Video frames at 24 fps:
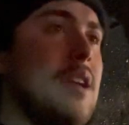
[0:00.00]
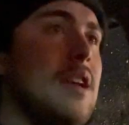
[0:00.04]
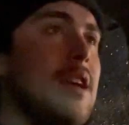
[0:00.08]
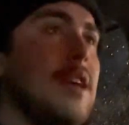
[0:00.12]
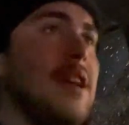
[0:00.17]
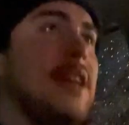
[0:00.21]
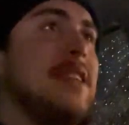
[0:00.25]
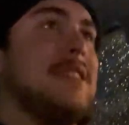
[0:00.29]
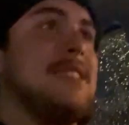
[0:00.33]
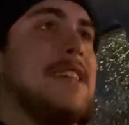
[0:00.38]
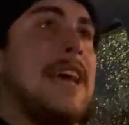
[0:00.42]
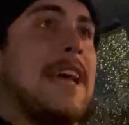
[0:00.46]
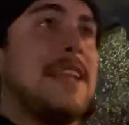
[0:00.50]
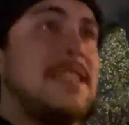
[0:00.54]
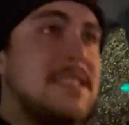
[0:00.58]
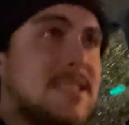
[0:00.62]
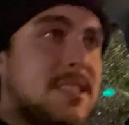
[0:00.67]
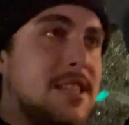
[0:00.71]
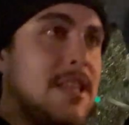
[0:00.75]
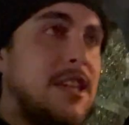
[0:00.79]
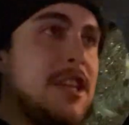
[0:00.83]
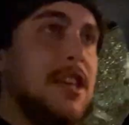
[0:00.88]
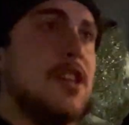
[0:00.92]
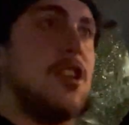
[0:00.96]

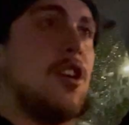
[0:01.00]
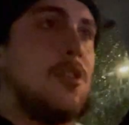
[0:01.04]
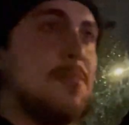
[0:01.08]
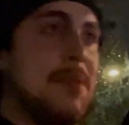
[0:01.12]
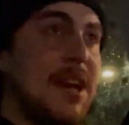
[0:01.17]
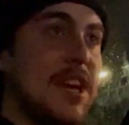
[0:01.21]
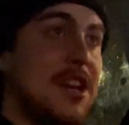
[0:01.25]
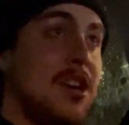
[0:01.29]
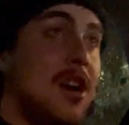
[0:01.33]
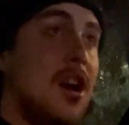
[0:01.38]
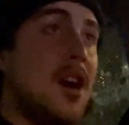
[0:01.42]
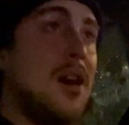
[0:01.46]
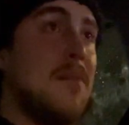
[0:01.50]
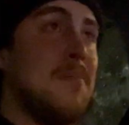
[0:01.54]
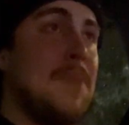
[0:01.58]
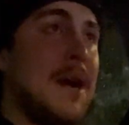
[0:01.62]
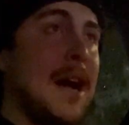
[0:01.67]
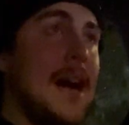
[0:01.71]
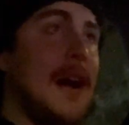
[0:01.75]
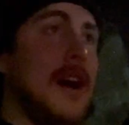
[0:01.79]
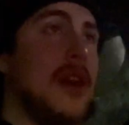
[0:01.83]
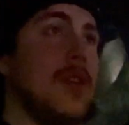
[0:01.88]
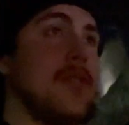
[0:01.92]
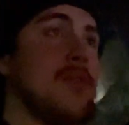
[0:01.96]
intensity on my
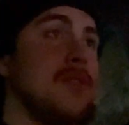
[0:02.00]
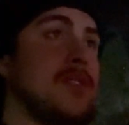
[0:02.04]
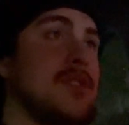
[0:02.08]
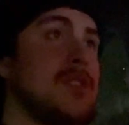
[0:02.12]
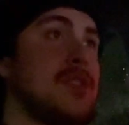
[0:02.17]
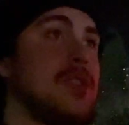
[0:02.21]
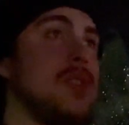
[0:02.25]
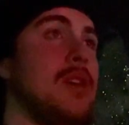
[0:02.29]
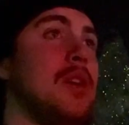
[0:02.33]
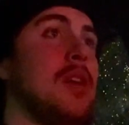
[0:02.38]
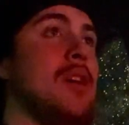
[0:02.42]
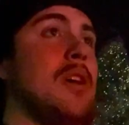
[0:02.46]
compounds.